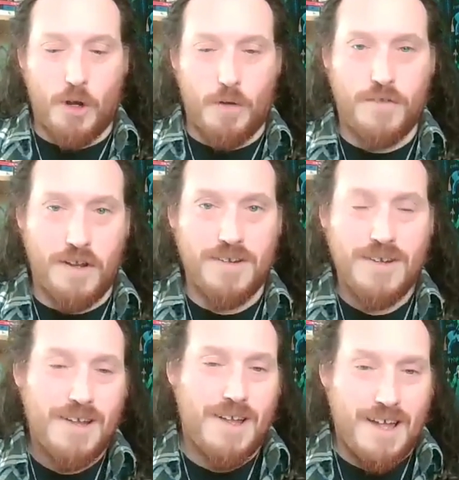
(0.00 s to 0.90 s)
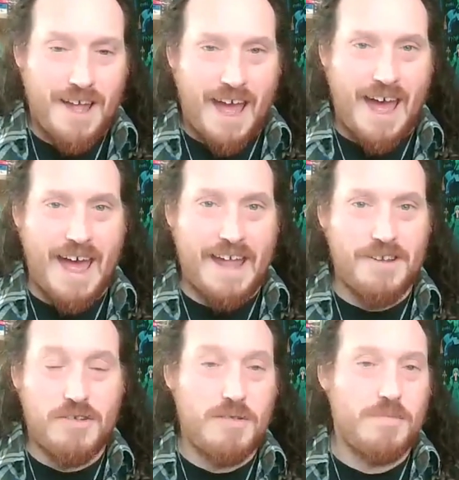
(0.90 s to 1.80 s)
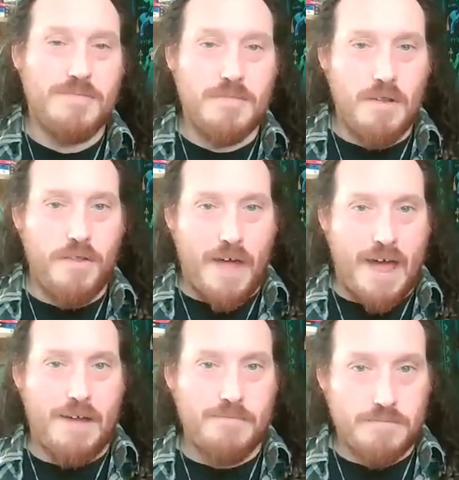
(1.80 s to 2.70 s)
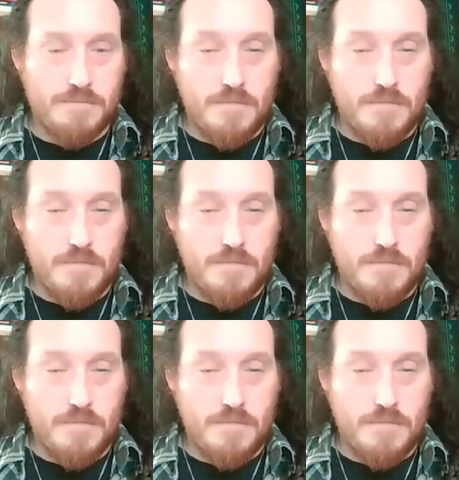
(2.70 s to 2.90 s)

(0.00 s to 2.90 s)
often. And that